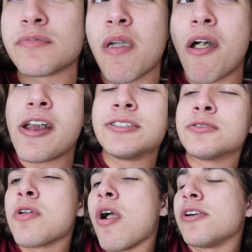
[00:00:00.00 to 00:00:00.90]
Mmm!
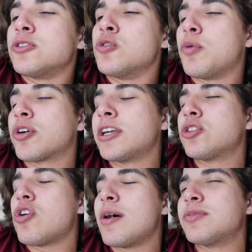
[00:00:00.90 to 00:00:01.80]
Un
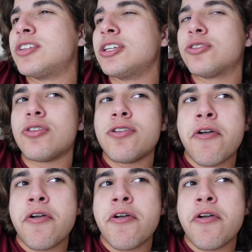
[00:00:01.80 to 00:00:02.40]
poquito jamcito.